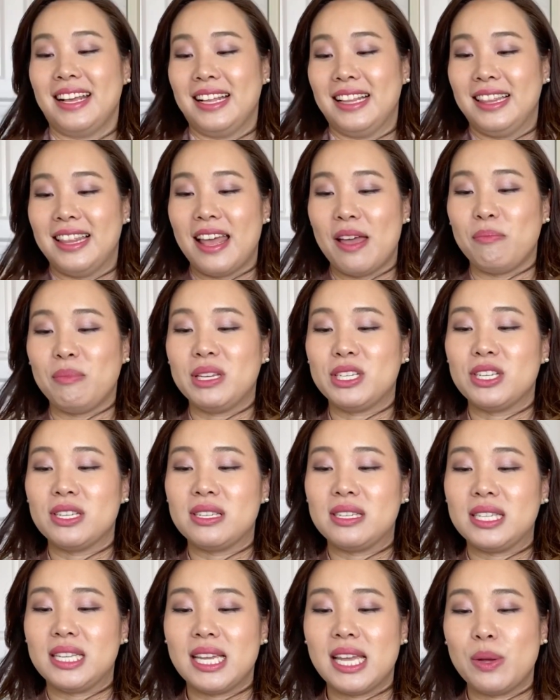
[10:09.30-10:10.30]
Let me just
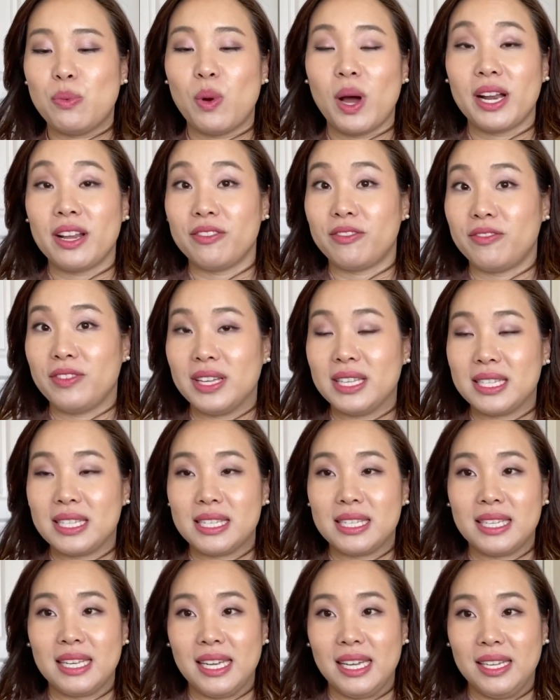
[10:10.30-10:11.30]
see what it
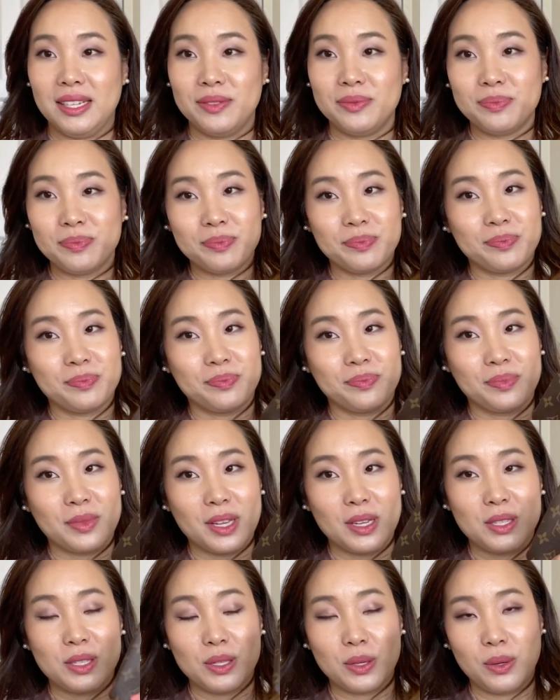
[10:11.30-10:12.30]
fits in.
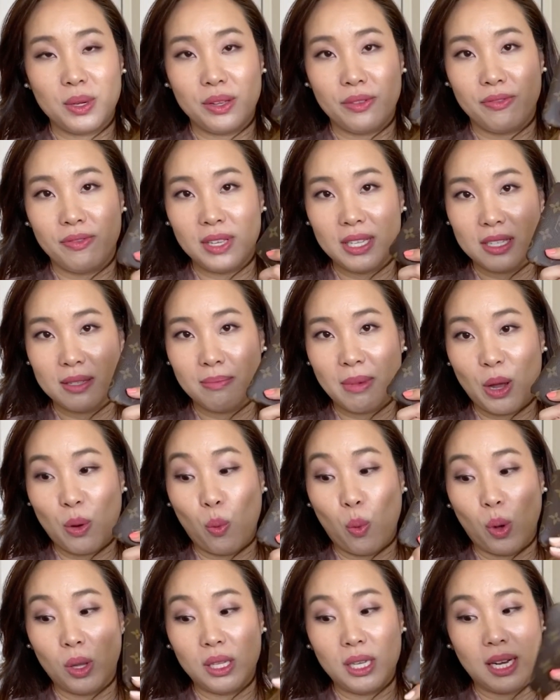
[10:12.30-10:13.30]
So it fits my
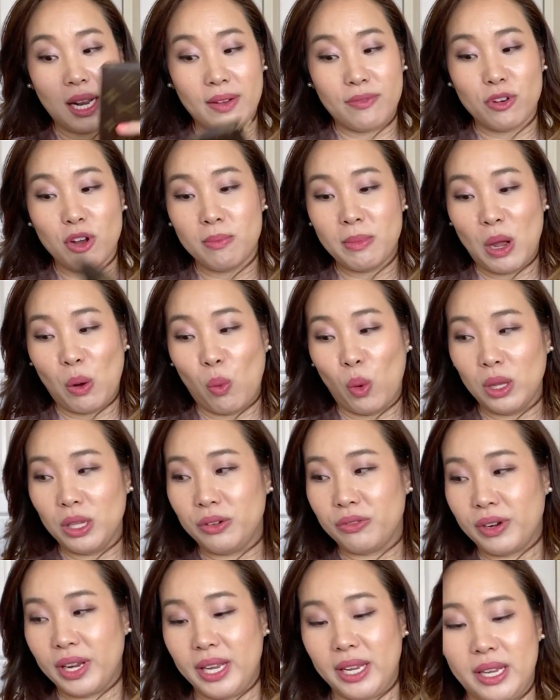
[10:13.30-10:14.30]
wallet. I've got my wallet
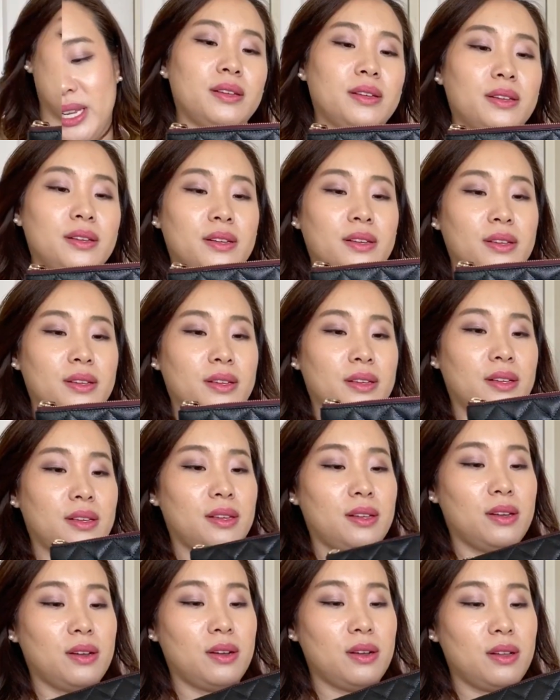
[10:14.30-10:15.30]
right here.
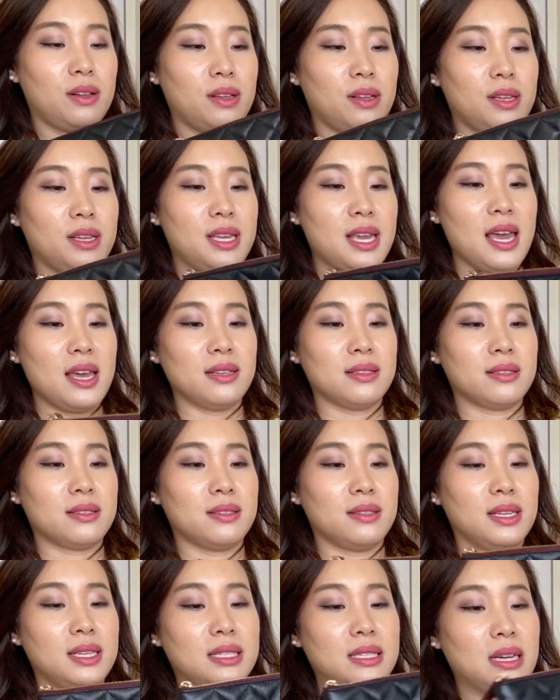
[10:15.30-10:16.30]

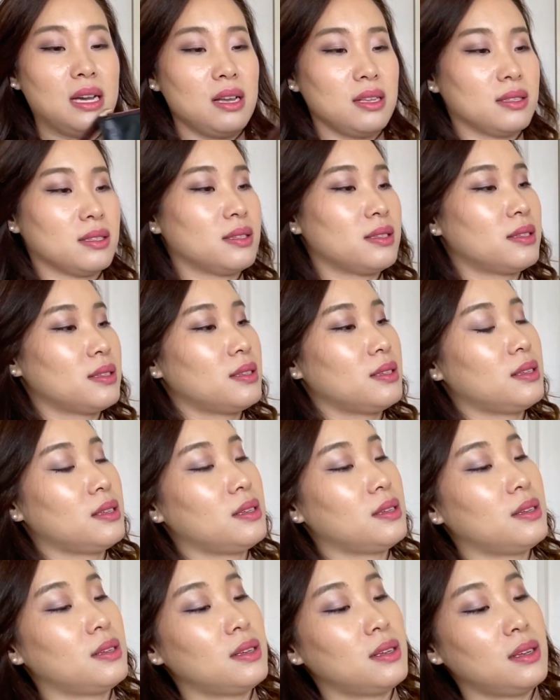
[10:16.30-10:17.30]
Yes, it does.
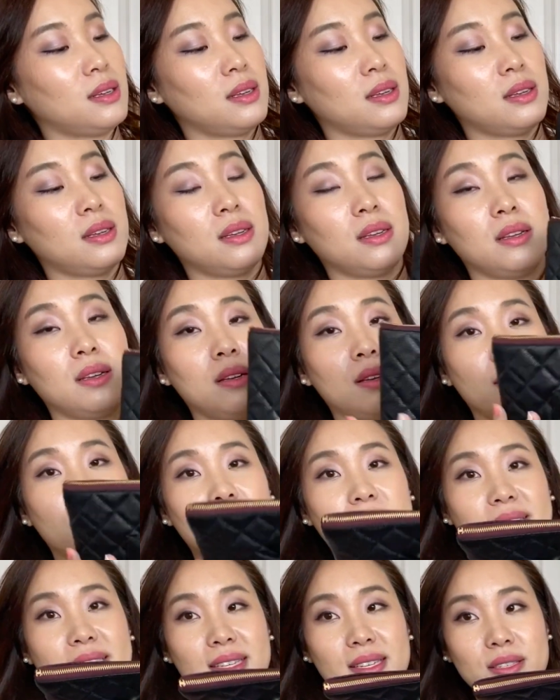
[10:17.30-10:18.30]

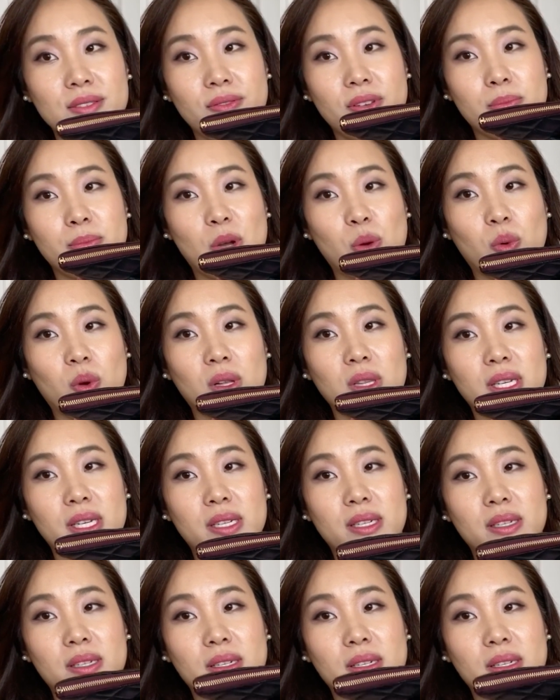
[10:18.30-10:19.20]
It does fit my wallet.